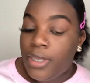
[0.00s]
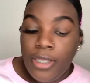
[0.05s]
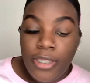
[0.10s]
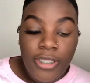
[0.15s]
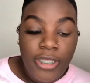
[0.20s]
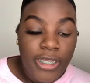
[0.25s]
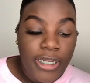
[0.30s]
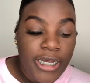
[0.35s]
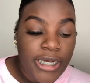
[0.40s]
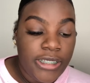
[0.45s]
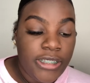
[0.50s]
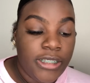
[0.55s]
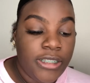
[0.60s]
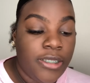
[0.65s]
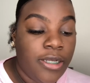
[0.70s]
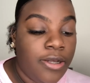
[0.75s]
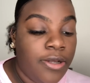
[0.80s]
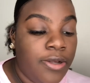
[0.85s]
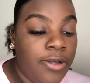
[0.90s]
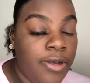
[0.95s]
The lashes
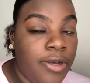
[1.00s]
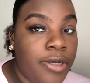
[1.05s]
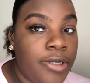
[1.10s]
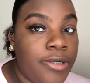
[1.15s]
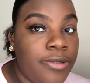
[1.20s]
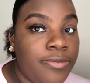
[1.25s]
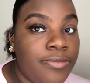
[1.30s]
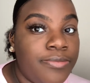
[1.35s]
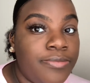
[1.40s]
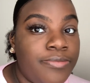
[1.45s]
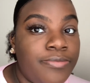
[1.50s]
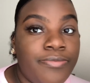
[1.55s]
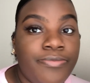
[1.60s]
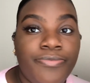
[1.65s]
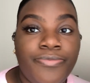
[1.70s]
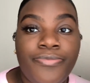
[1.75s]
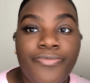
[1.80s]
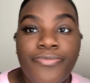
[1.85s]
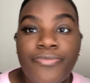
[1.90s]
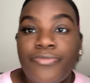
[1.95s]
on,
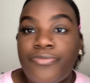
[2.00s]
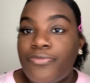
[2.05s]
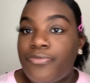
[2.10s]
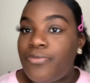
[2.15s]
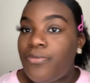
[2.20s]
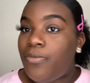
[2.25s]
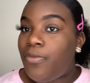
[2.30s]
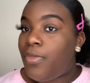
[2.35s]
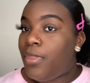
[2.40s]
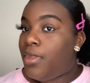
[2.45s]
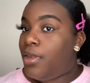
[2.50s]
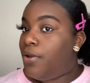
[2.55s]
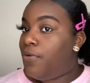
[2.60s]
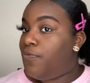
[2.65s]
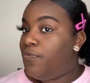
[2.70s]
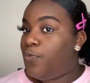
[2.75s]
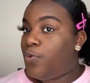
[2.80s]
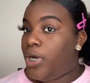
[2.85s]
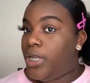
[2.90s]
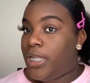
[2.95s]

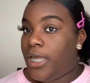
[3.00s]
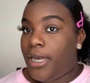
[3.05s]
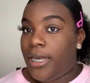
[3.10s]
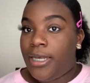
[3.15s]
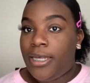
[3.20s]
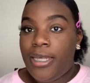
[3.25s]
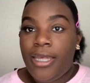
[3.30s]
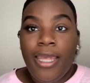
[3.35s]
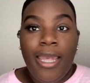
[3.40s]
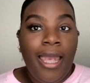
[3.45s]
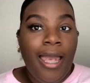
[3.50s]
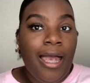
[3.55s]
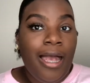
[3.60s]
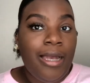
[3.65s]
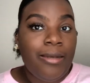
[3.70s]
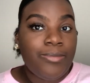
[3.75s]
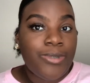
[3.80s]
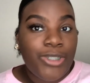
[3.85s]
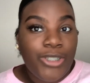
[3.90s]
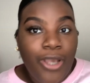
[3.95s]
voila.
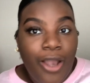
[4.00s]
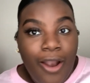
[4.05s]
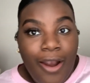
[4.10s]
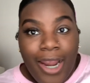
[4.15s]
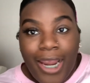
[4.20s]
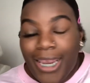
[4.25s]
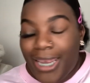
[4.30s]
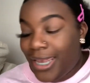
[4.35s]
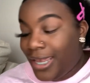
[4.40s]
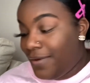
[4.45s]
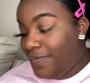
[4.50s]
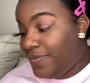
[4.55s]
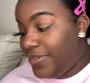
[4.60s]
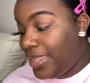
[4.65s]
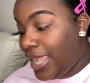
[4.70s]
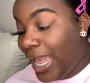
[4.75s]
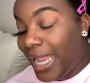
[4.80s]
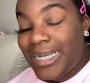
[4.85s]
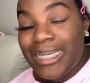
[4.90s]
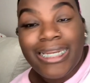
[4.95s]
I'm sorry if
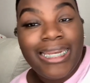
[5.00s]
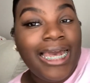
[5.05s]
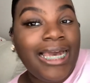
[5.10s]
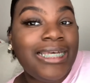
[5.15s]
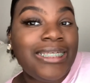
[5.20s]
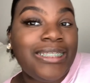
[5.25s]
I did not